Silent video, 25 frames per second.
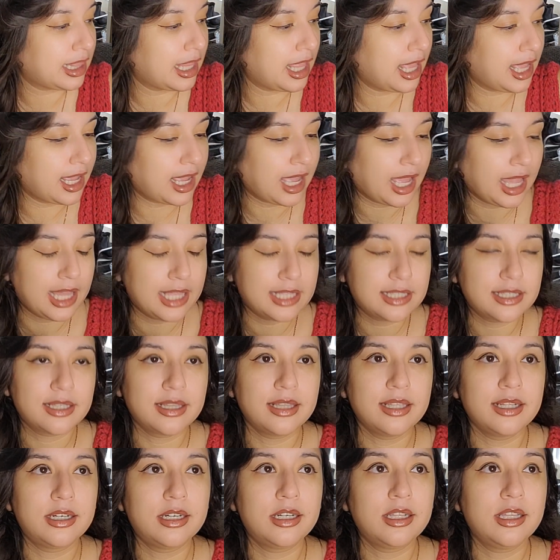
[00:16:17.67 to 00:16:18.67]
Like, it's
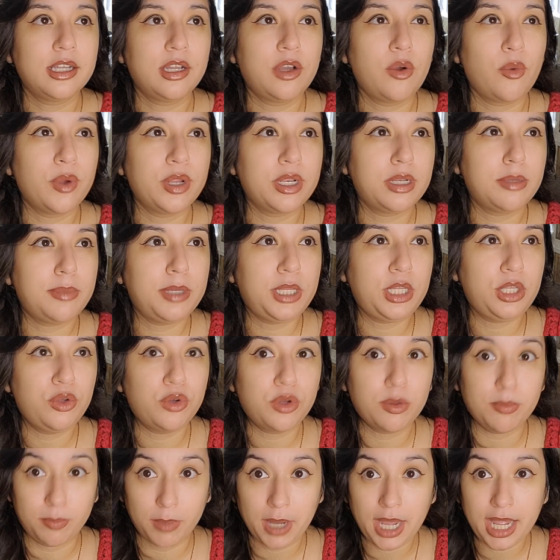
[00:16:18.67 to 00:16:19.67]
literally going to be,
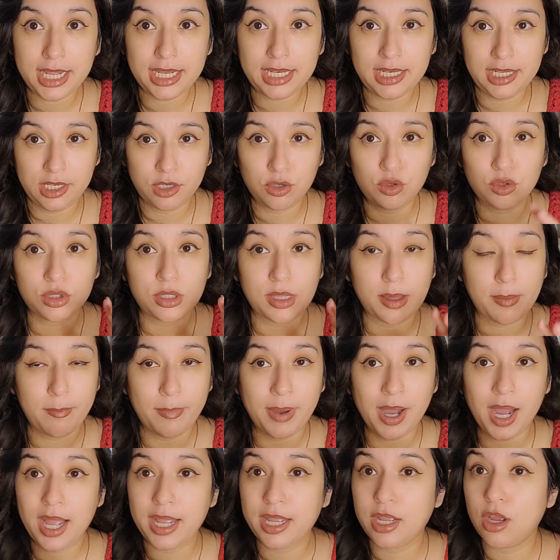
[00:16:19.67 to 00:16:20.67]
you can buy needles and
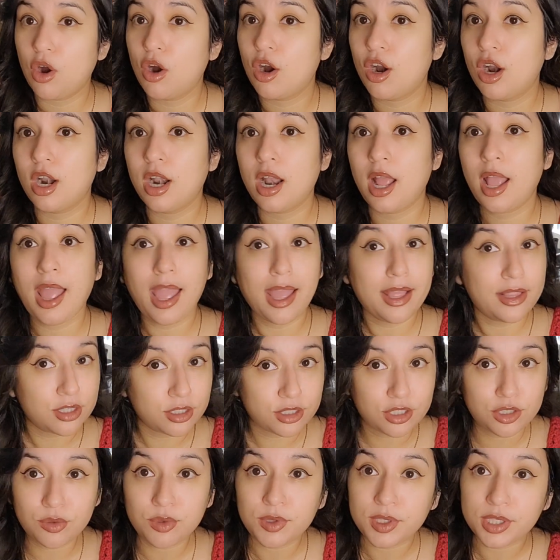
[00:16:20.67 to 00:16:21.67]
buy yarn
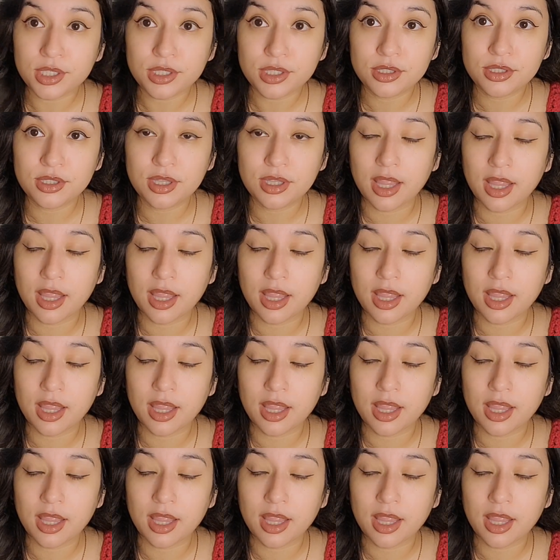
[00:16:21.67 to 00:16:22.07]
and do this.